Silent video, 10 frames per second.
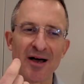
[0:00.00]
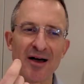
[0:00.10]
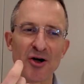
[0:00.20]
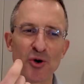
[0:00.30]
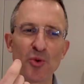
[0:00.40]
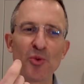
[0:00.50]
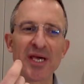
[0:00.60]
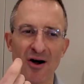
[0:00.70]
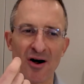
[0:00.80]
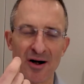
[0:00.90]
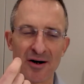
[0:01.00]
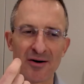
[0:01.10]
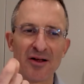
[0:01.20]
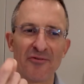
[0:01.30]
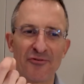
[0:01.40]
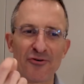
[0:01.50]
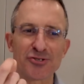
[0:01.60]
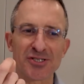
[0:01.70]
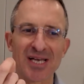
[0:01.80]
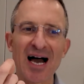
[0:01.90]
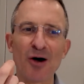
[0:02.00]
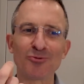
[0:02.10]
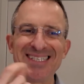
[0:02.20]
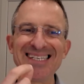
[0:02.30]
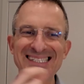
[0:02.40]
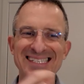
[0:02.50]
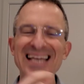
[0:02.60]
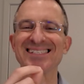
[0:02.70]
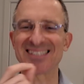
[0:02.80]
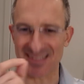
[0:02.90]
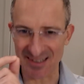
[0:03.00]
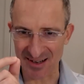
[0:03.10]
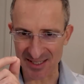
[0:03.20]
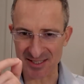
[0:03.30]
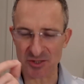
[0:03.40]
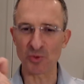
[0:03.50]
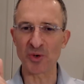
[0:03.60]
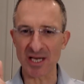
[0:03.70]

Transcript: uh, we are versus how desensitized